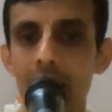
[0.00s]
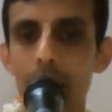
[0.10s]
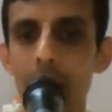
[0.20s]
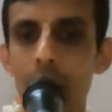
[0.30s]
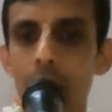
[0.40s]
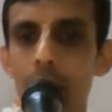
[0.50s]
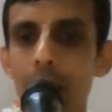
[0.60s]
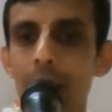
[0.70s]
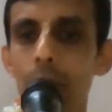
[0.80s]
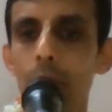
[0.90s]
They are
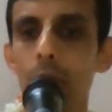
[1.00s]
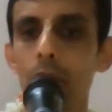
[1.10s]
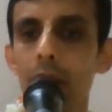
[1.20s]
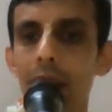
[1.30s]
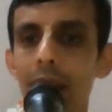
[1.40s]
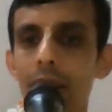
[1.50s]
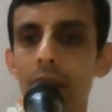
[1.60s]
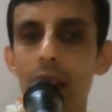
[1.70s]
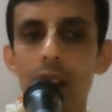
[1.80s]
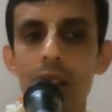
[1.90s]
mentioned by Duryodhana
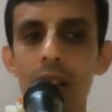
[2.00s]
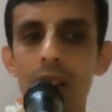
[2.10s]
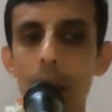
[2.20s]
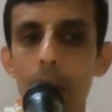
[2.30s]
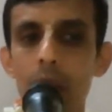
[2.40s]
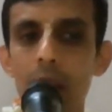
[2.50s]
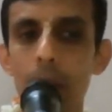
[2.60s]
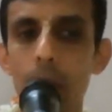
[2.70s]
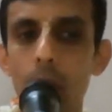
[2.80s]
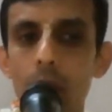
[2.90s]
as great
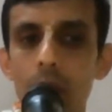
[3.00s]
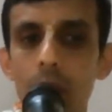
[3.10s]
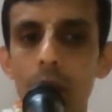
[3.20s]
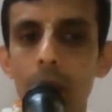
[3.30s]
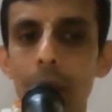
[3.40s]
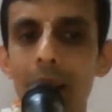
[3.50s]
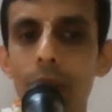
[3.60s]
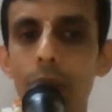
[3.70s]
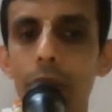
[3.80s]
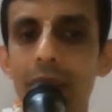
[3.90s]
stumbling blocks on the
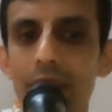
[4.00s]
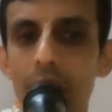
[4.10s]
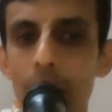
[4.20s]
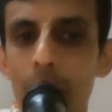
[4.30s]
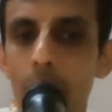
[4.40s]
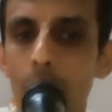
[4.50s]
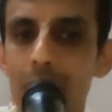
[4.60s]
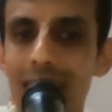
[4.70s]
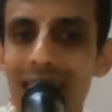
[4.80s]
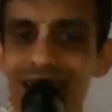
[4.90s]
path of victory
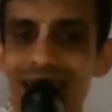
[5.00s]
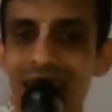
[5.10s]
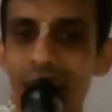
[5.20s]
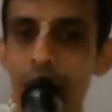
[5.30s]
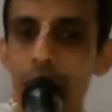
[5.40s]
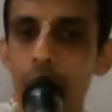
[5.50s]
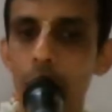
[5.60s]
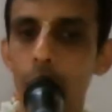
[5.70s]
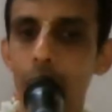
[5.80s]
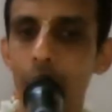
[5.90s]
because each and every
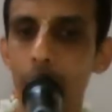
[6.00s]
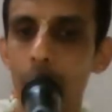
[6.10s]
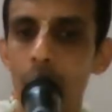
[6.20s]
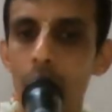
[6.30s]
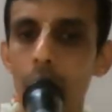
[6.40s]
one of them